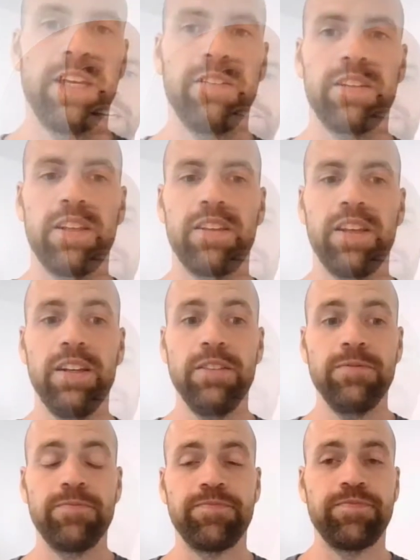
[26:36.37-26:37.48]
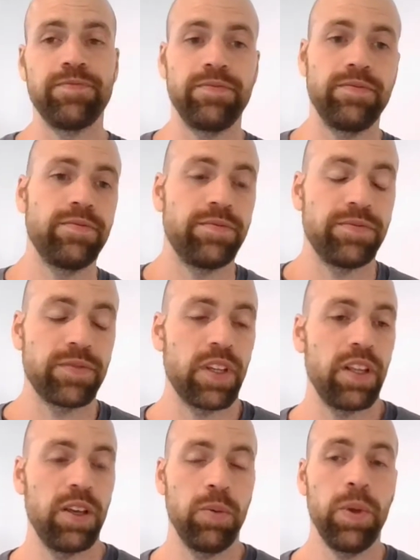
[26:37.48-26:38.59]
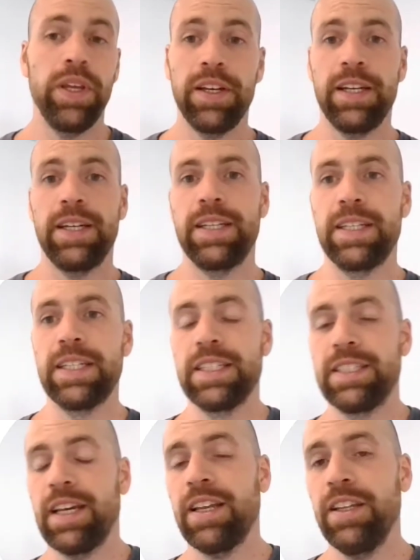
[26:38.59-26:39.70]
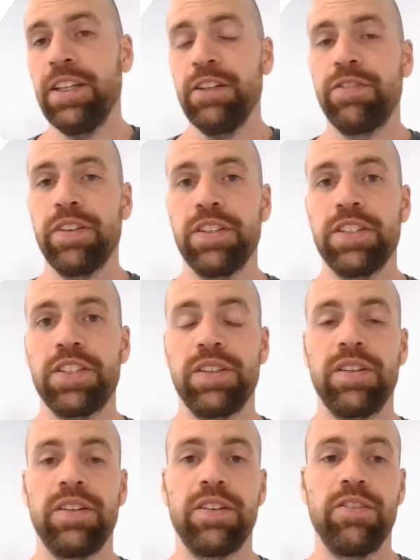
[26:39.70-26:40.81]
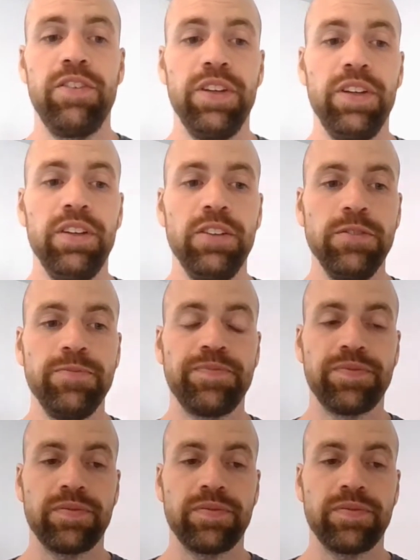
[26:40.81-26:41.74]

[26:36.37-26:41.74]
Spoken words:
Having said that, we are done here for this video.